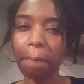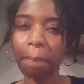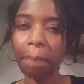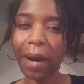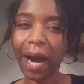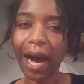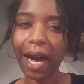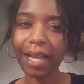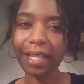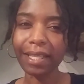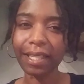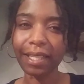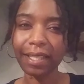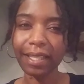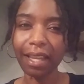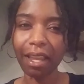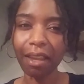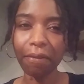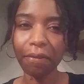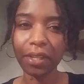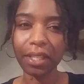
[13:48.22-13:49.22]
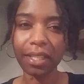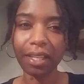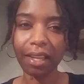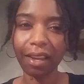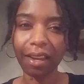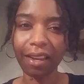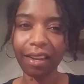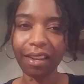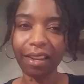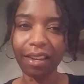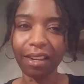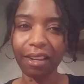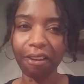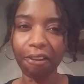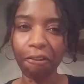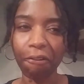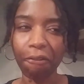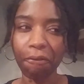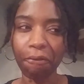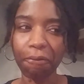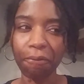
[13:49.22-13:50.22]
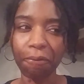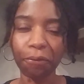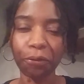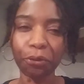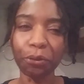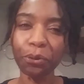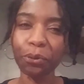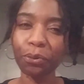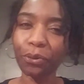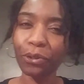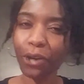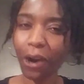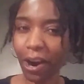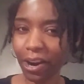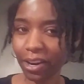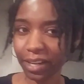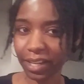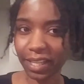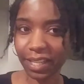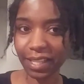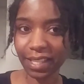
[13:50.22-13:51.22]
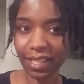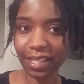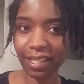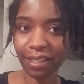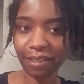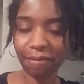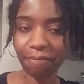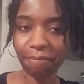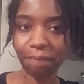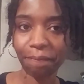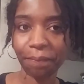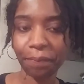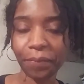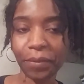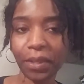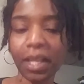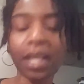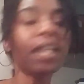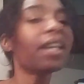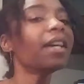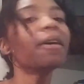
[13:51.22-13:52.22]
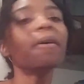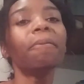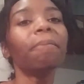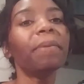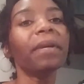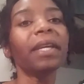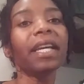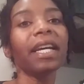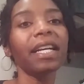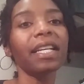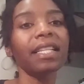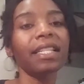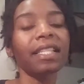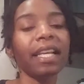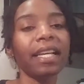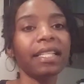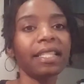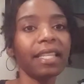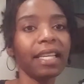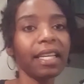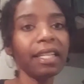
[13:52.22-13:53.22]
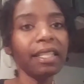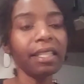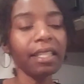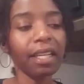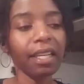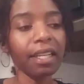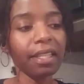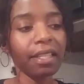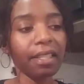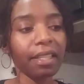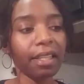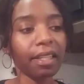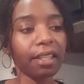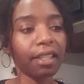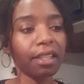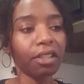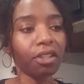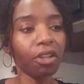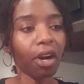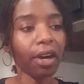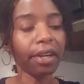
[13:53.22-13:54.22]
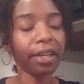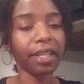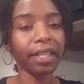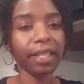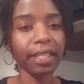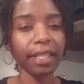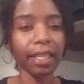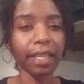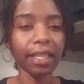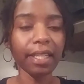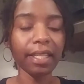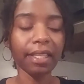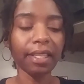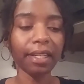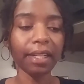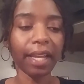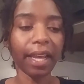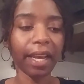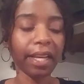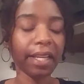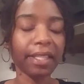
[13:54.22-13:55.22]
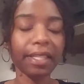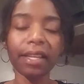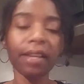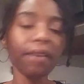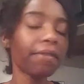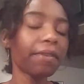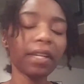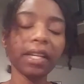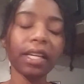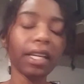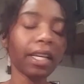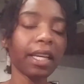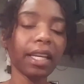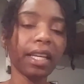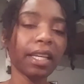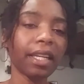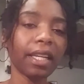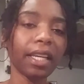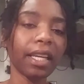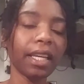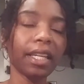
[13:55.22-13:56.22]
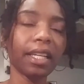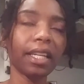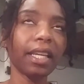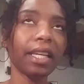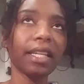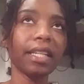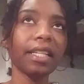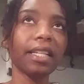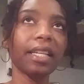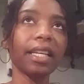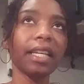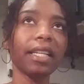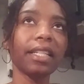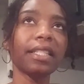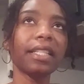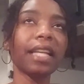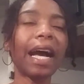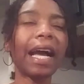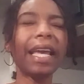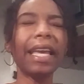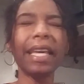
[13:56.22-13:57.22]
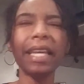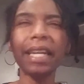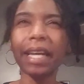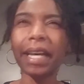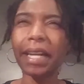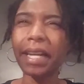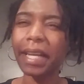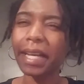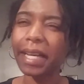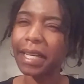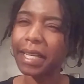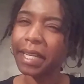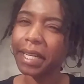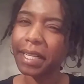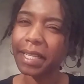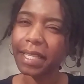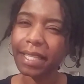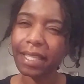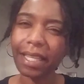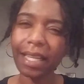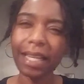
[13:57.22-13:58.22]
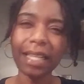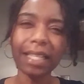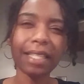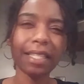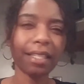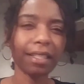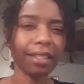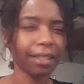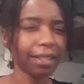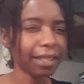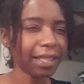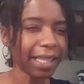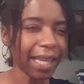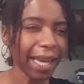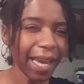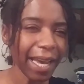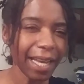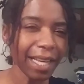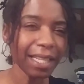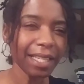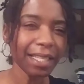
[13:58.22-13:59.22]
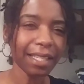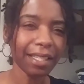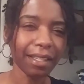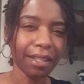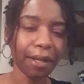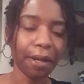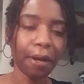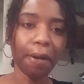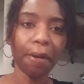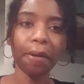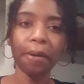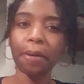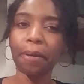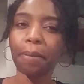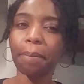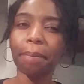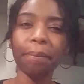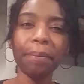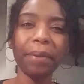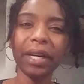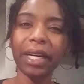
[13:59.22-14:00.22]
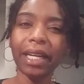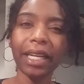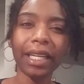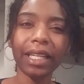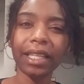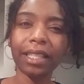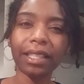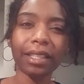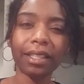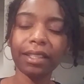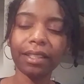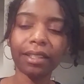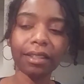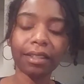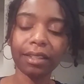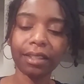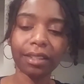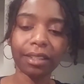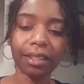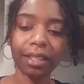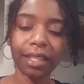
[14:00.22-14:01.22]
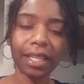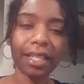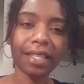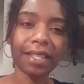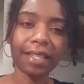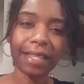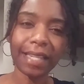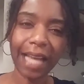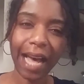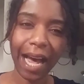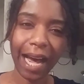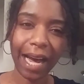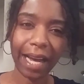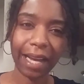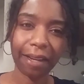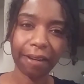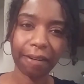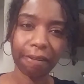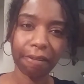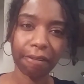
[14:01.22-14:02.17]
positivity through darkness. Because they teach us that the darkness is the negativity, and in a sense, yes, but it's not